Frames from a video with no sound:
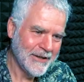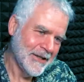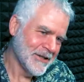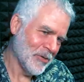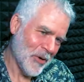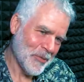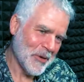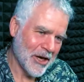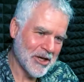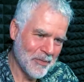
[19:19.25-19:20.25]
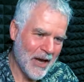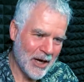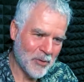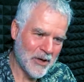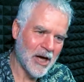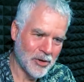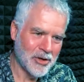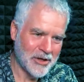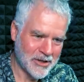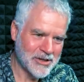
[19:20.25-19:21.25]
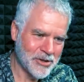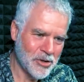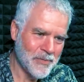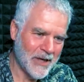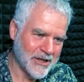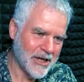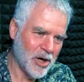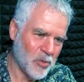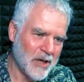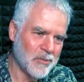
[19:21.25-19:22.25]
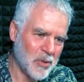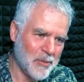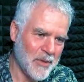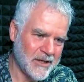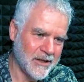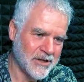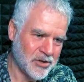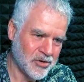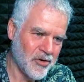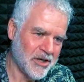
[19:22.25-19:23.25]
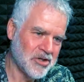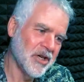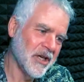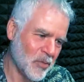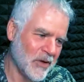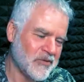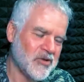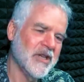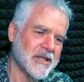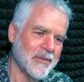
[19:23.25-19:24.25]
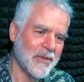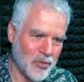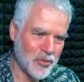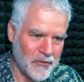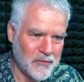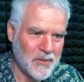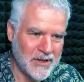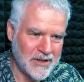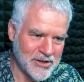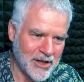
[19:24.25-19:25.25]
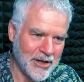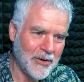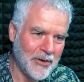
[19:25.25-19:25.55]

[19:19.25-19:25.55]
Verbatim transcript: Yep. So when we go to the bank, we go, look, two months ago we implemented this strategy and we've seen some improvements. So,